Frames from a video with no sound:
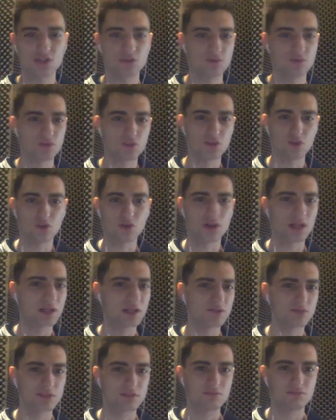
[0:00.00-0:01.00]
It was early. It
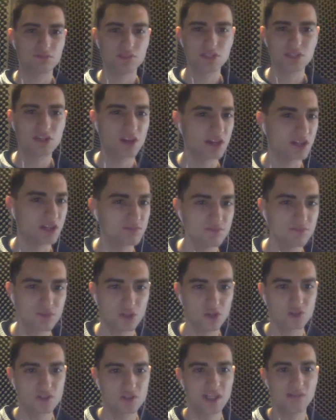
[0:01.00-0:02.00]
was still like
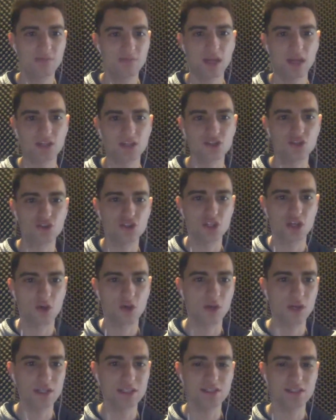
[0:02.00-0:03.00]
13 minutes or so in
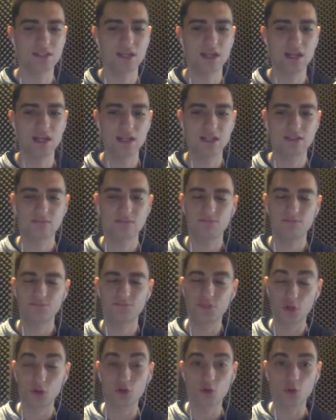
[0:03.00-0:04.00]
the
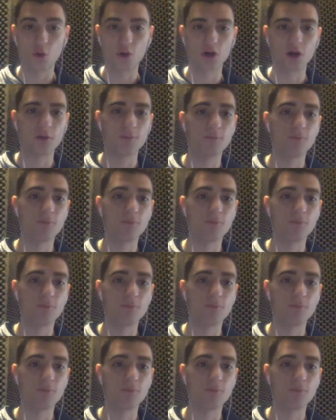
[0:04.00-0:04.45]
third quarter.